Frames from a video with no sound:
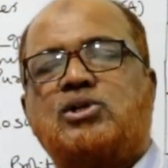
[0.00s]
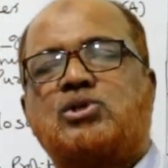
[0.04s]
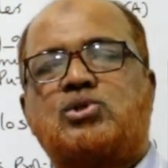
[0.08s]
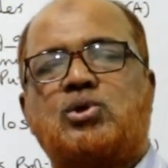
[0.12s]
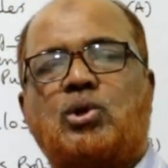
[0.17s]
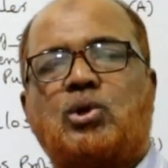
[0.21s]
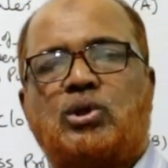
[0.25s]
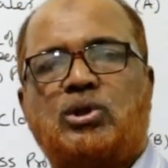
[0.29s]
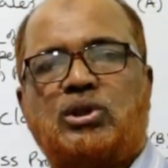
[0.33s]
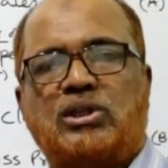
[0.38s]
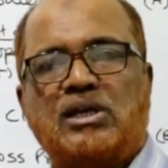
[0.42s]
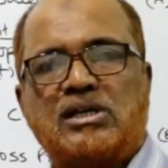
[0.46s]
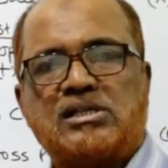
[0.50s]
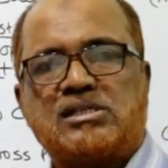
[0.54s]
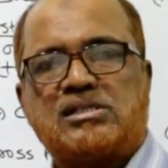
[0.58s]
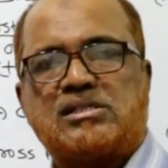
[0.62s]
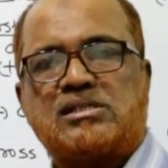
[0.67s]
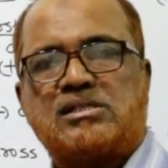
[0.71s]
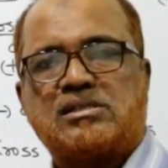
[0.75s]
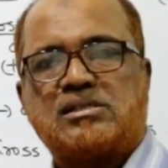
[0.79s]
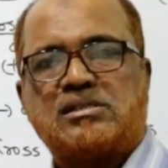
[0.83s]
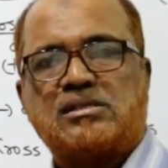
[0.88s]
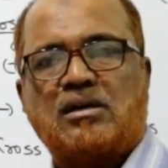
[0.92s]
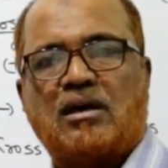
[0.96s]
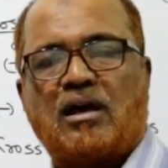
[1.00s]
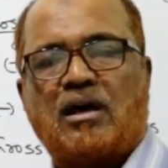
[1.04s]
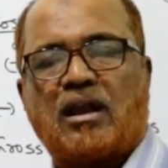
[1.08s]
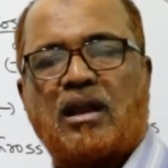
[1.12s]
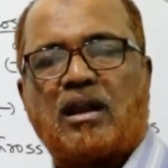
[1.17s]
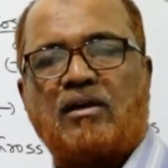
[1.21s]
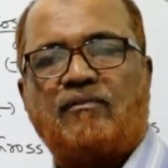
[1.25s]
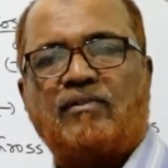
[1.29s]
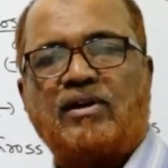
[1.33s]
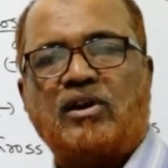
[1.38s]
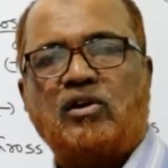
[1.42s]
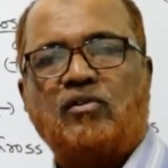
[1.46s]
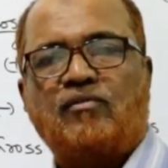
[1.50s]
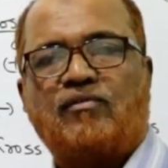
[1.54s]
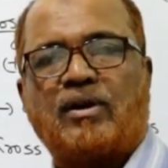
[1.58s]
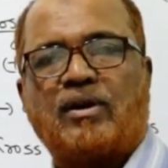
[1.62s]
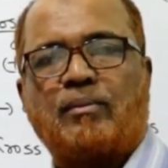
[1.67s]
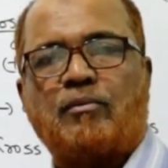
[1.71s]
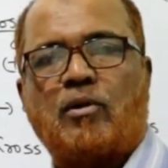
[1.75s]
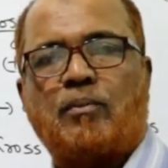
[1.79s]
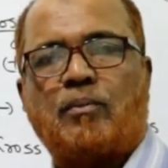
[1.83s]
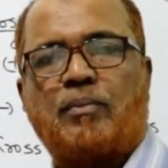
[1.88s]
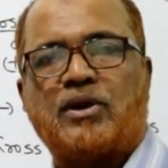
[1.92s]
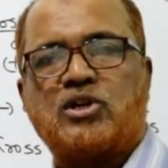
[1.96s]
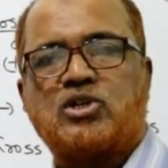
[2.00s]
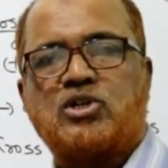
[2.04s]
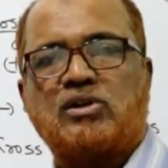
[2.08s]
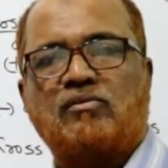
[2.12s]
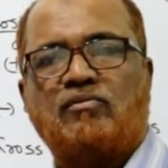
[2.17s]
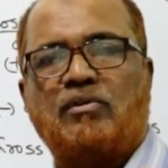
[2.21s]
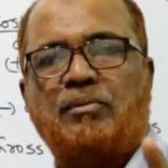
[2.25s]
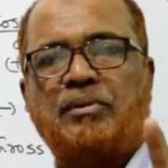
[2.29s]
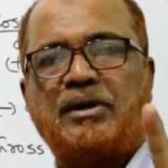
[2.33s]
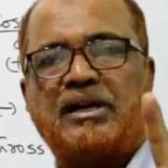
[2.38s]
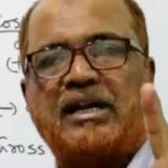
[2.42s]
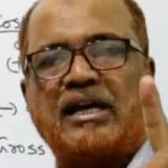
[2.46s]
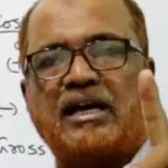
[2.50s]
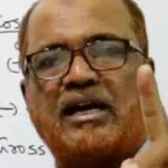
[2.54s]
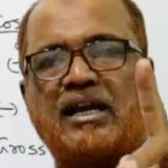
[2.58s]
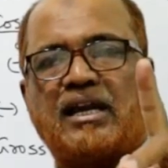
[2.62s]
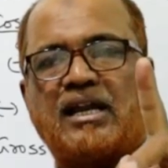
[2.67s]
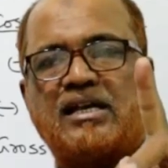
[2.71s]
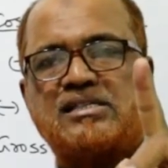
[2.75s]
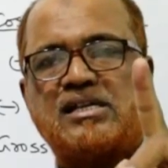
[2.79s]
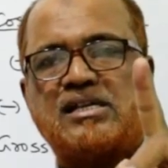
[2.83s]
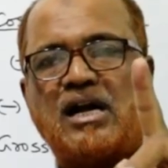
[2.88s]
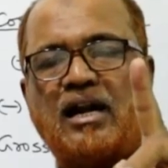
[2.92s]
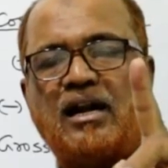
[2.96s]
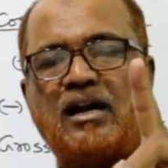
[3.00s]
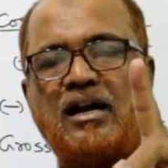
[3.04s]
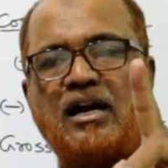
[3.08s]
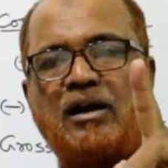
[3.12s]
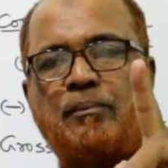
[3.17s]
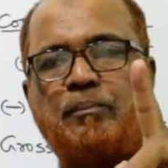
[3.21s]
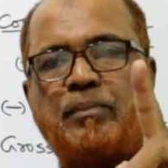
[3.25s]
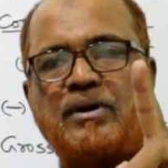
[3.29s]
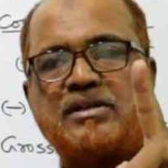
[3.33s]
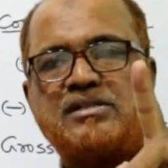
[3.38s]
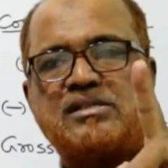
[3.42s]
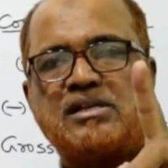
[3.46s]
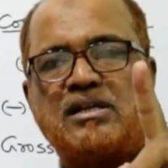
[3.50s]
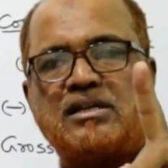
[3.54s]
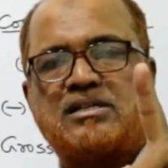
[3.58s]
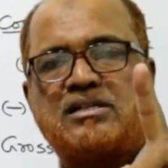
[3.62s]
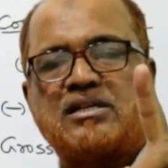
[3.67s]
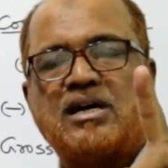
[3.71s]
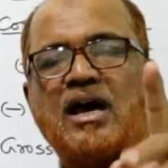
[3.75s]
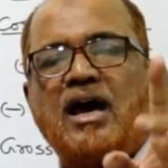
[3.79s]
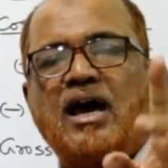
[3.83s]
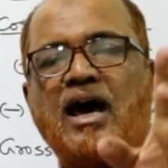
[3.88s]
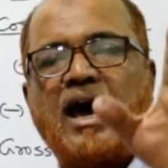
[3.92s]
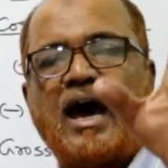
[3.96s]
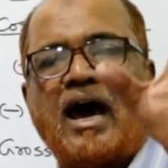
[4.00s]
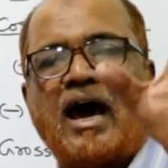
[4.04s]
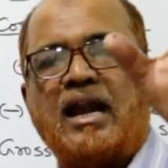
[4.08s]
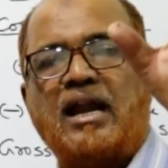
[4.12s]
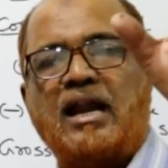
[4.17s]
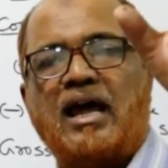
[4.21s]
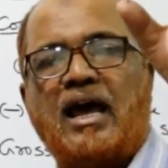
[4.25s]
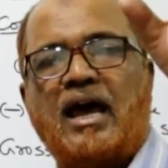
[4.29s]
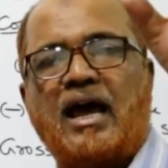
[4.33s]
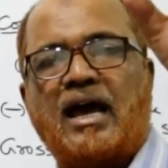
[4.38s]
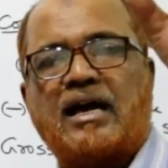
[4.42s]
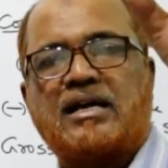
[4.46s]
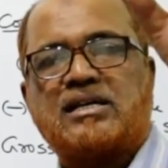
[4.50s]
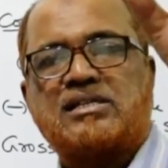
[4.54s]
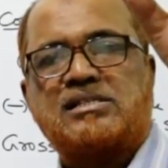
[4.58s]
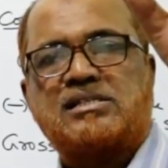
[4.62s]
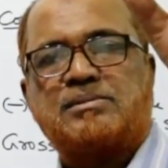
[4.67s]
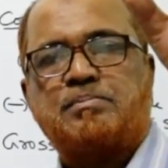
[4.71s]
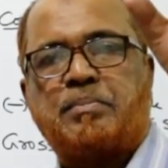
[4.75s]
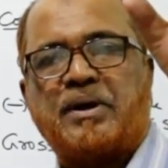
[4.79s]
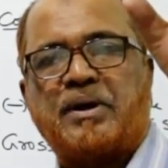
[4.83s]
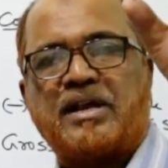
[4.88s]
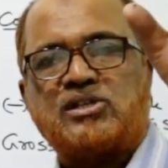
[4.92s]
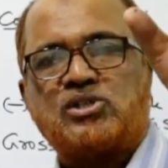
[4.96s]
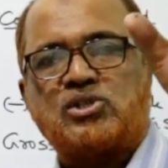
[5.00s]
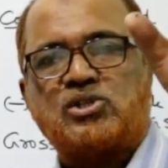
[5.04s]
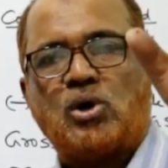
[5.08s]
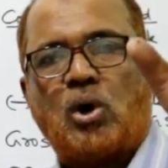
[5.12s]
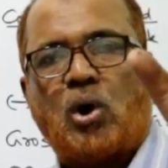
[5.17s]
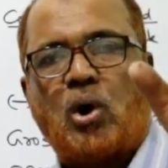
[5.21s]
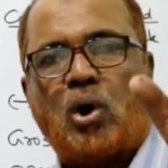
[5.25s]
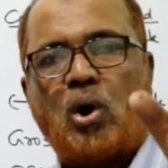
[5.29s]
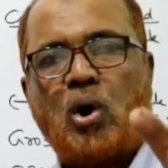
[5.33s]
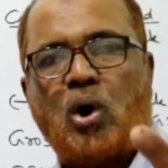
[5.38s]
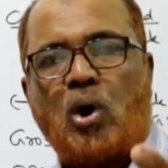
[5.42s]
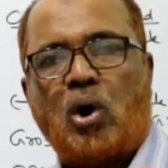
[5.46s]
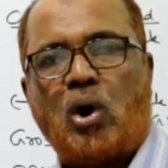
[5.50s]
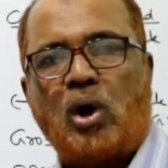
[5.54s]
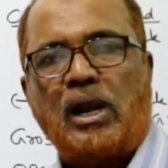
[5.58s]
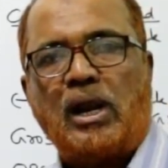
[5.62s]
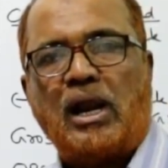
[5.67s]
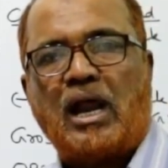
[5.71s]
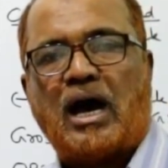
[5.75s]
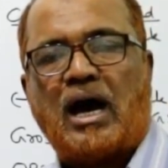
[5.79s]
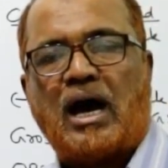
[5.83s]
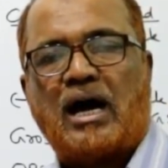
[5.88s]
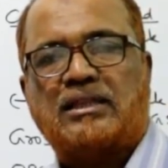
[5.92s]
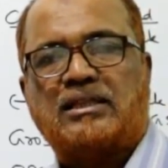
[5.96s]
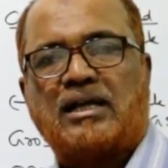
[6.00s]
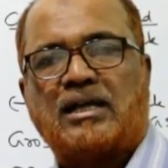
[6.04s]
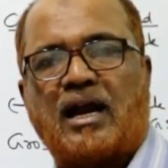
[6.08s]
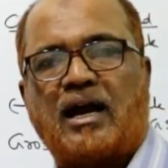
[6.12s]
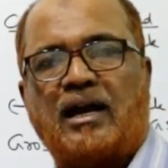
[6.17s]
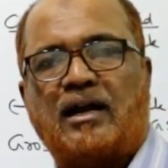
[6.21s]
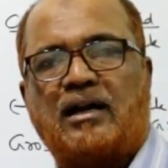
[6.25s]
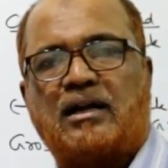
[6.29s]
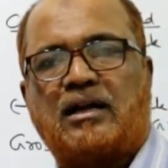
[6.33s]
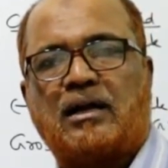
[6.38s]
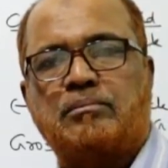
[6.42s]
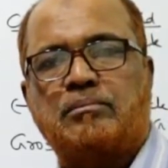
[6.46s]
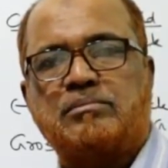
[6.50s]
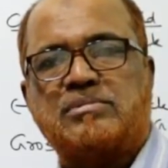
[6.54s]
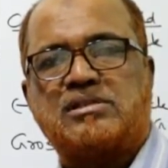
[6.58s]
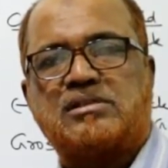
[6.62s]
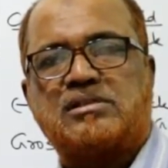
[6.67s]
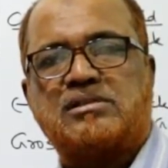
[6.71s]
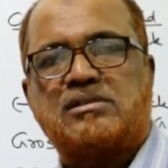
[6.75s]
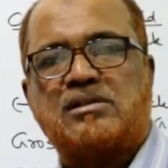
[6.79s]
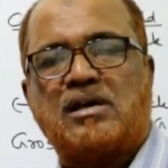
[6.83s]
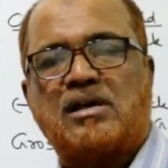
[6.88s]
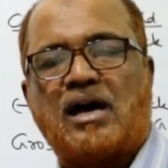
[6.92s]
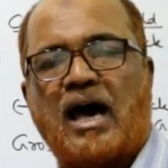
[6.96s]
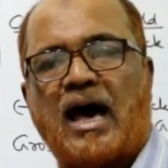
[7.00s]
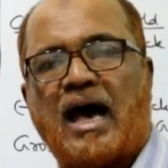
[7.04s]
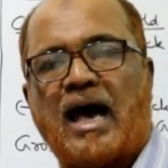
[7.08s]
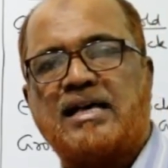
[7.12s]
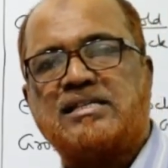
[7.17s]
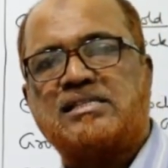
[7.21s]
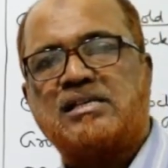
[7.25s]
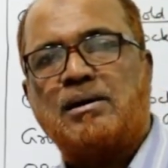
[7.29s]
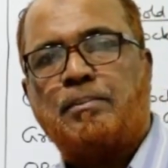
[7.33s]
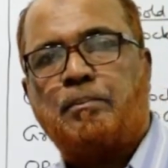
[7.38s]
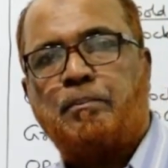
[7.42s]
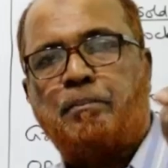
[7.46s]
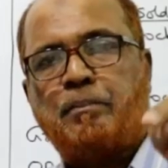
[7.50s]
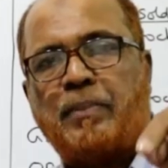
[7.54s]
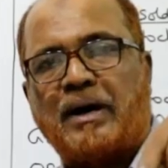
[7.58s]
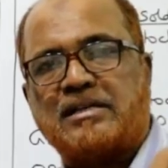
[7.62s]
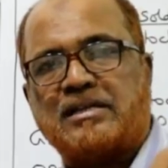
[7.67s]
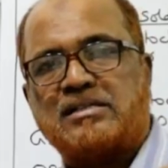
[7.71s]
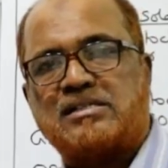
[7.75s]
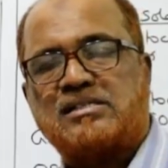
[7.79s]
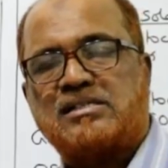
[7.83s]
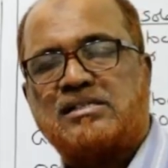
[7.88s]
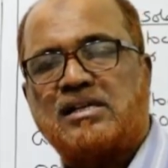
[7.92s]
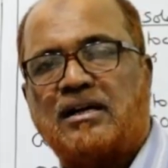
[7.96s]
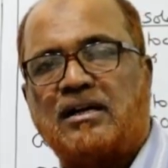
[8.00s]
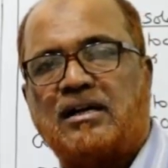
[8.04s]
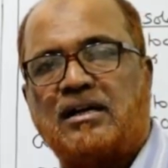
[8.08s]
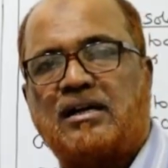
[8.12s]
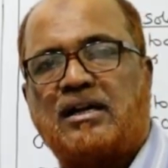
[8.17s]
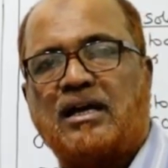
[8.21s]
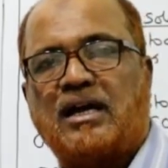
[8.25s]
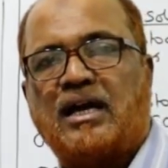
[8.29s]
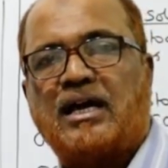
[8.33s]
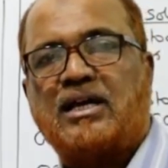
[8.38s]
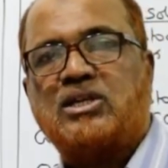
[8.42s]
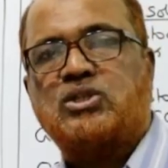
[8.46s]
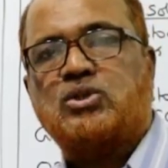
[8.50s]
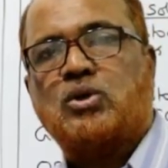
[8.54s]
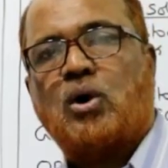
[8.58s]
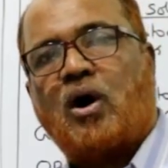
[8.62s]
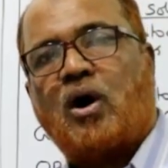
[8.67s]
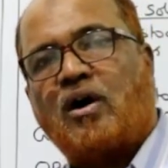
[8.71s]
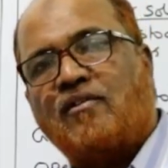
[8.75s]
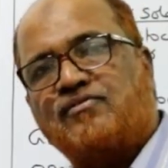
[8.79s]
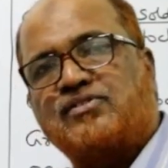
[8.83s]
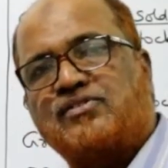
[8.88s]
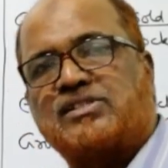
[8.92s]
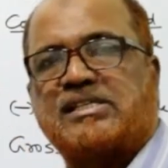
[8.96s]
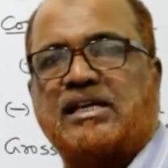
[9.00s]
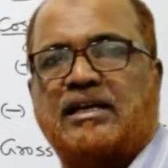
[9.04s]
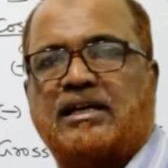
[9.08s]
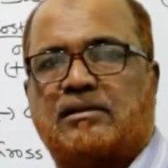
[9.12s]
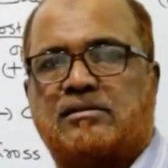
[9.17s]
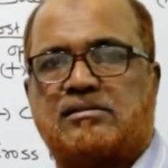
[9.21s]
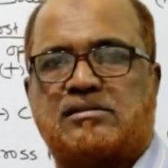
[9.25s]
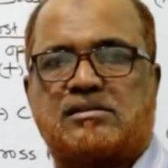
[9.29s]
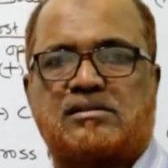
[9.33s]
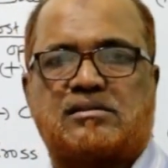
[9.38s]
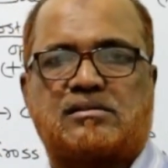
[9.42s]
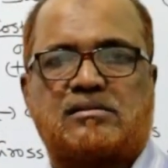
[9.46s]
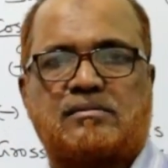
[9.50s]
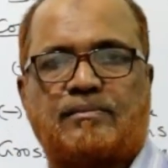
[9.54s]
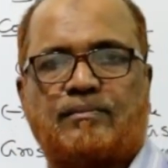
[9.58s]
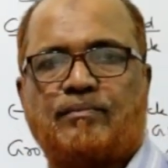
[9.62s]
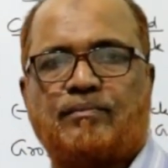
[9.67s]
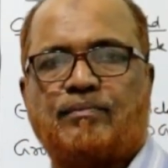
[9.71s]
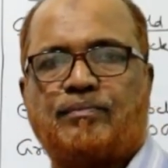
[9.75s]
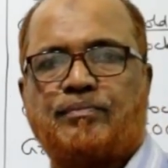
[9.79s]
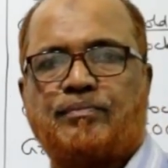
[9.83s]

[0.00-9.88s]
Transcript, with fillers: So this revenue from operation will be taken as 100% and express all other items as a percentage of sales.